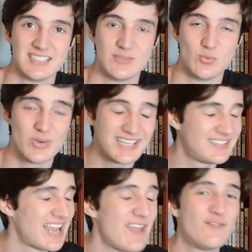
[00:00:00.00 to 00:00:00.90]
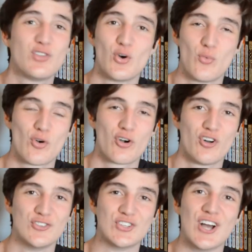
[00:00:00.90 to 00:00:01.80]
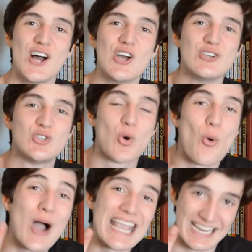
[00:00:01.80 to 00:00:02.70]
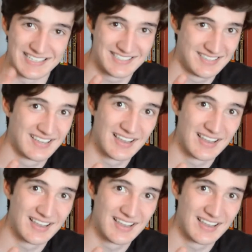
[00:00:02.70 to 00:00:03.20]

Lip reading: We saved the world twice.